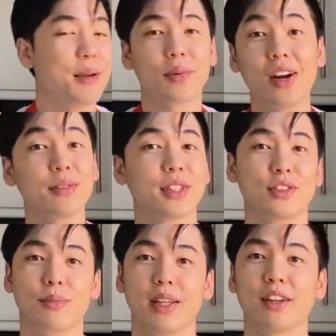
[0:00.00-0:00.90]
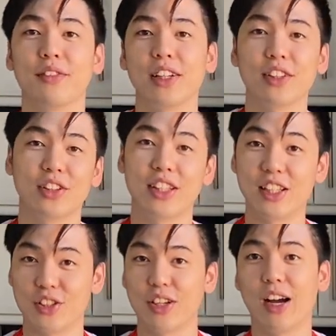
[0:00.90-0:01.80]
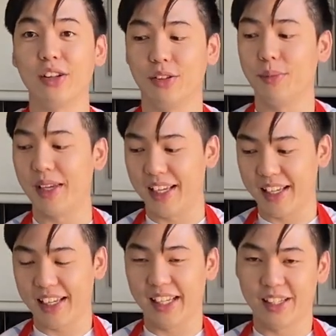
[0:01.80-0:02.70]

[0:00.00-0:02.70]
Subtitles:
Perhaps I should make a video to teach you how to make